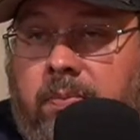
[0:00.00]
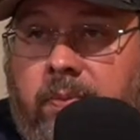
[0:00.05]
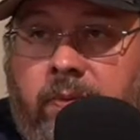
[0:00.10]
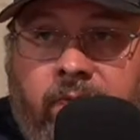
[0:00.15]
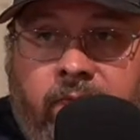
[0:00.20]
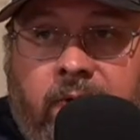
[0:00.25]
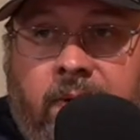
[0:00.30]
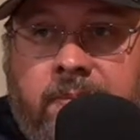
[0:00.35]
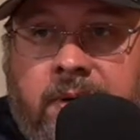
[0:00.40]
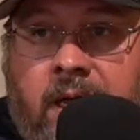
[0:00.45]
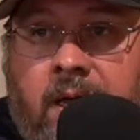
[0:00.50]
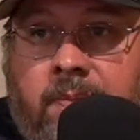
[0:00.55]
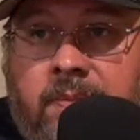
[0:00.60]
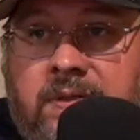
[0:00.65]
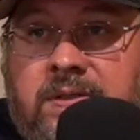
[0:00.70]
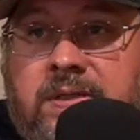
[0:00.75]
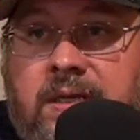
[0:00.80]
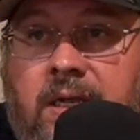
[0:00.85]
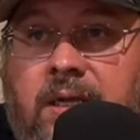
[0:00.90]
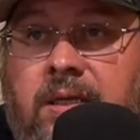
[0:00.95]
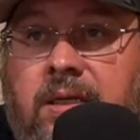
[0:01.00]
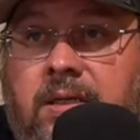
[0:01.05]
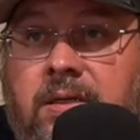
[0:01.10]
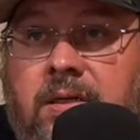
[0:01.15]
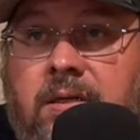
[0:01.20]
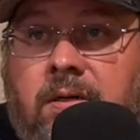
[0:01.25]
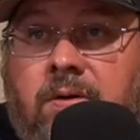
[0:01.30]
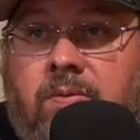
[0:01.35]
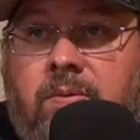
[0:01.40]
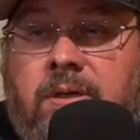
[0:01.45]
if I'm not mistaken,
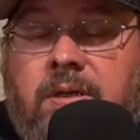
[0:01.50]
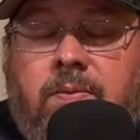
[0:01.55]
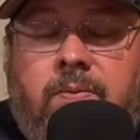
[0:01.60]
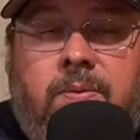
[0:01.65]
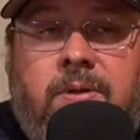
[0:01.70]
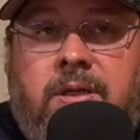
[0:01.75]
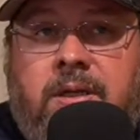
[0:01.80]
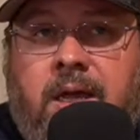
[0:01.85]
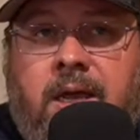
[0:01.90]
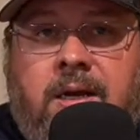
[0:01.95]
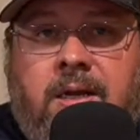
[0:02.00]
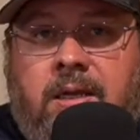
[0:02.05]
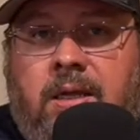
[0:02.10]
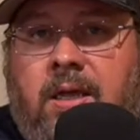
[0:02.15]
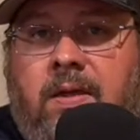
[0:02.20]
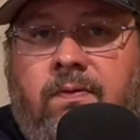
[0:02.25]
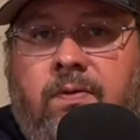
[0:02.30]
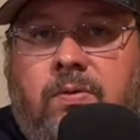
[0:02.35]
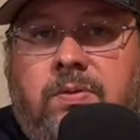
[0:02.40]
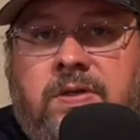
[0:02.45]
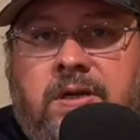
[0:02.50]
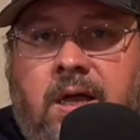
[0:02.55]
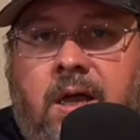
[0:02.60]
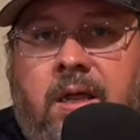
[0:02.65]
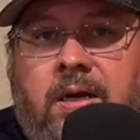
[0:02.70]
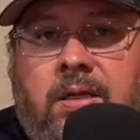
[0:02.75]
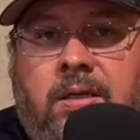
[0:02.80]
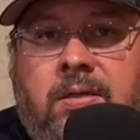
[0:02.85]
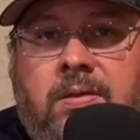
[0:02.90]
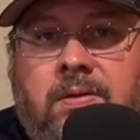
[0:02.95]
we kind of gave
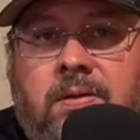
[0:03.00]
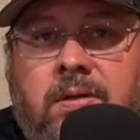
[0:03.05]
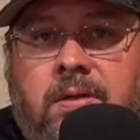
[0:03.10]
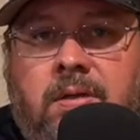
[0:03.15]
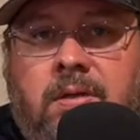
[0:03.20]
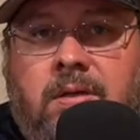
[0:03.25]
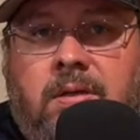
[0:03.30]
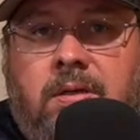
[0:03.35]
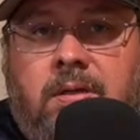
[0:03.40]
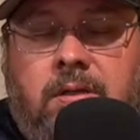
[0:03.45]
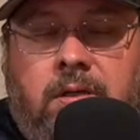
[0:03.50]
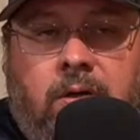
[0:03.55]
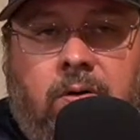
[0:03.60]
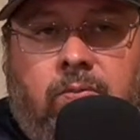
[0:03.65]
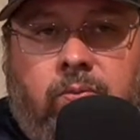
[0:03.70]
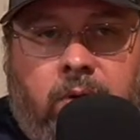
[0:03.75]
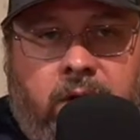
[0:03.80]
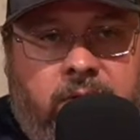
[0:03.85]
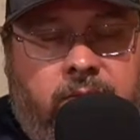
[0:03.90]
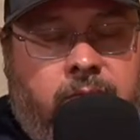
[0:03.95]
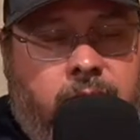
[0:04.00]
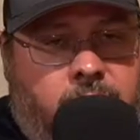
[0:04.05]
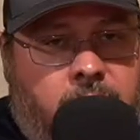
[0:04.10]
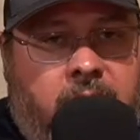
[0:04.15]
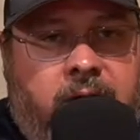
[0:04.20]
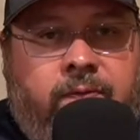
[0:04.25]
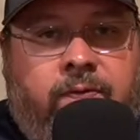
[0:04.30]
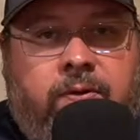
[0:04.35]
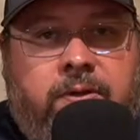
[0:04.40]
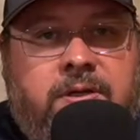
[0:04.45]
Ohtani,
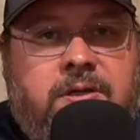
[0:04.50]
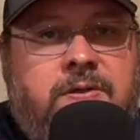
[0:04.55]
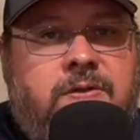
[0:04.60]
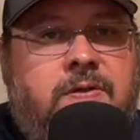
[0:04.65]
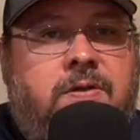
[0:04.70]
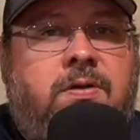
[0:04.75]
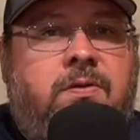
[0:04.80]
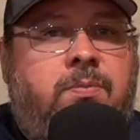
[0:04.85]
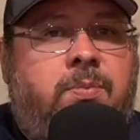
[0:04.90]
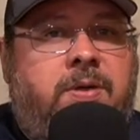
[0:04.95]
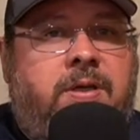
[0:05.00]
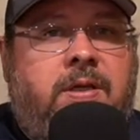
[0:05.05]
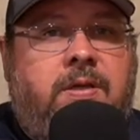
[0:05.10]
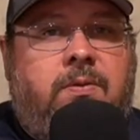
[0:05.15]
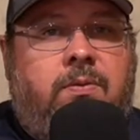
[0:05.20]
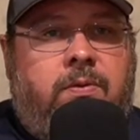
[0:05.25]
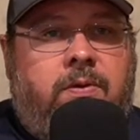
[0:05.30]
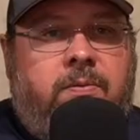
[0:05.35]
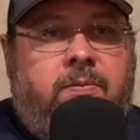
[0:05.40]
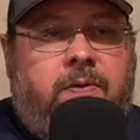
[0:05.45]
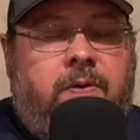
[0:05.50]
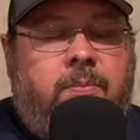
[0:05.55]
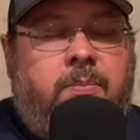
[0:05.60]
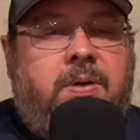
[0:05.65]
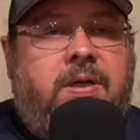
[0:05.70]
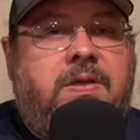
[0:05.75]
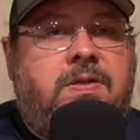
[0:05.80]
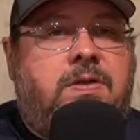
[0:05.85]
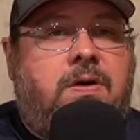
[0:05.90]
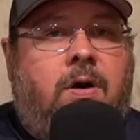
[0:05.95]
rightfully deserved, but the
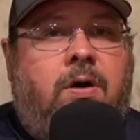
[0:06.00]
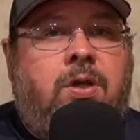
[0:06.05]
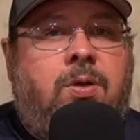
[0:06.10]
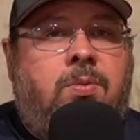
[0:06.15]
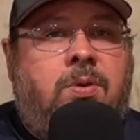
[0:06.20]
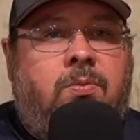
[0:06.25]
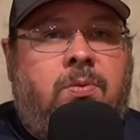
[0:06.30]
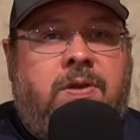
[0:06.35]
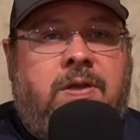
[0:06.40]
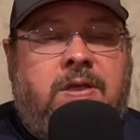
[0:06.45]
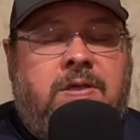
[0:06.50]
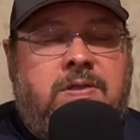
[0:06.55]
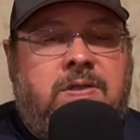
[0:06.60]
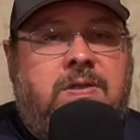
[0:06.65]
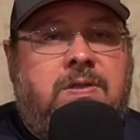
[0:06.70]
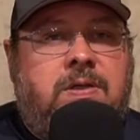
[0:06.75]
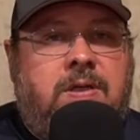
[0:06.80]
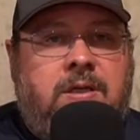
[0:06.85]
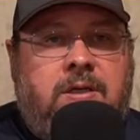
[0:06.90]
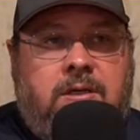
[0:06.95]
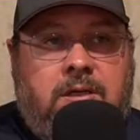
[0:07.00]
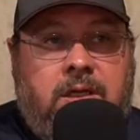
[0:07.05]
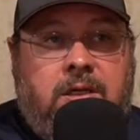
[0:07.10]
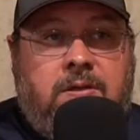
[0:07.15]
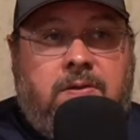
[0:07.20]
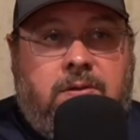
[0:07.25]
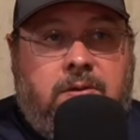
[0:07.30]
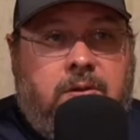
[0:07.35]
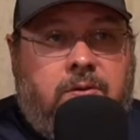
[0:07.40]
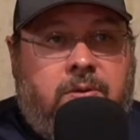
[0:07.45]
biggest argument with
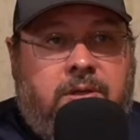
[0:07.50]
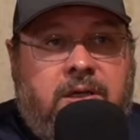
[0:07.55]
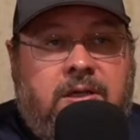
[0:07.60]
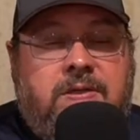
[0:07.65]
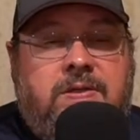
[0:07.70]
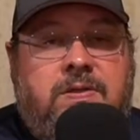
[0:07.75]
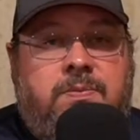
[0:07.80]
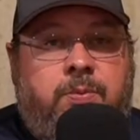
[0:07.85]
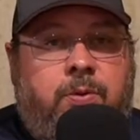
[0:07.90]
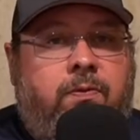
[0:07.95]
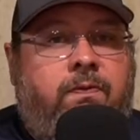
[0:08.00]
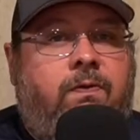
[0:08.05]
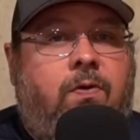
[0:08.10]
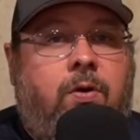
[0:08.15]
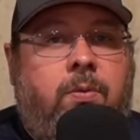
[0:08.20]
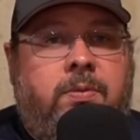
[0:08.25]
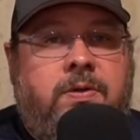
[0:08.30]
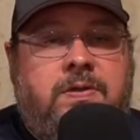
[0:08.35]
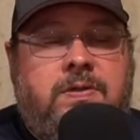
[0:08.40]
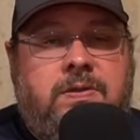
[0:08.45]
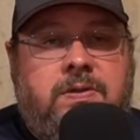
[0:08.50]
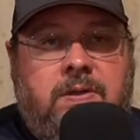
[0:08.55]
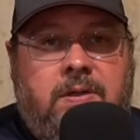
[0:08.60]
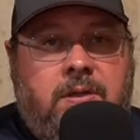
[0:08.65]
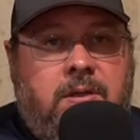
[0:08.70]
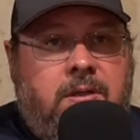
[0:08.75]
his performance